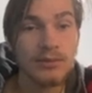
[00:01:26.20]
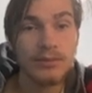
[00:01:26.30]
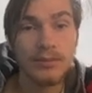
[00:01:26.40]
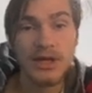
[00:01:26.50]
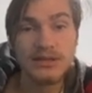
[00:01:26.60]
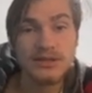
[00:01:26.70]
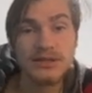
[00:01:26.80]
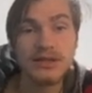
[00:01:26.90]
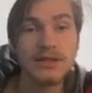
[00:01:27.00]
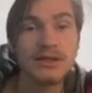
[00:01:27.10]

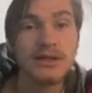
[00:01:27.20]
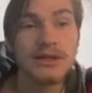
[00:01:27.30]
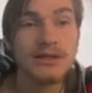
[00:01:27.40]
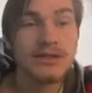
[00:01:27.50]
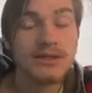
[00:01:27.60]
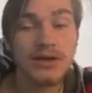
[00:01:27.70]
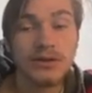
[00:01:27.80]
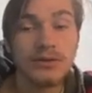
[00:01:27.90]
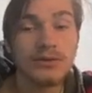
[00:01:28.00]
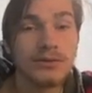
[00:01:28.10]
basically.
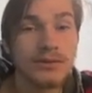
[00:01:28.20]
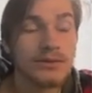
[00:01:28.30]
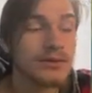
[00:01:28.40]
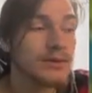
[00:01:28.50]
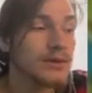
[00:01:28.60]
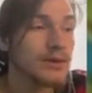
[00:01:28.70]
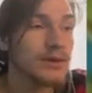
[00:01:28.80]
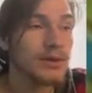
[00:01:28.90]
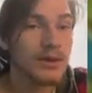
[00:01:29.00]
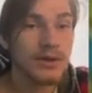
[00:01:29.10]
So,
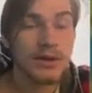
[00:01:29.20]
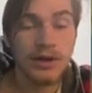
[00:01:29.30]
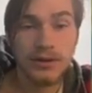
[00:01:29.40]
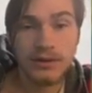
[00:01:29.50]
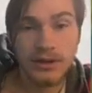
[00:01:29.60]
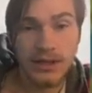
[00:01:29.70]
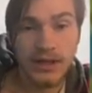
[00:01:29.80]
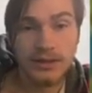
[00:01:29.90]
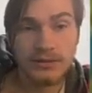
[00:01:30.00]
other than that,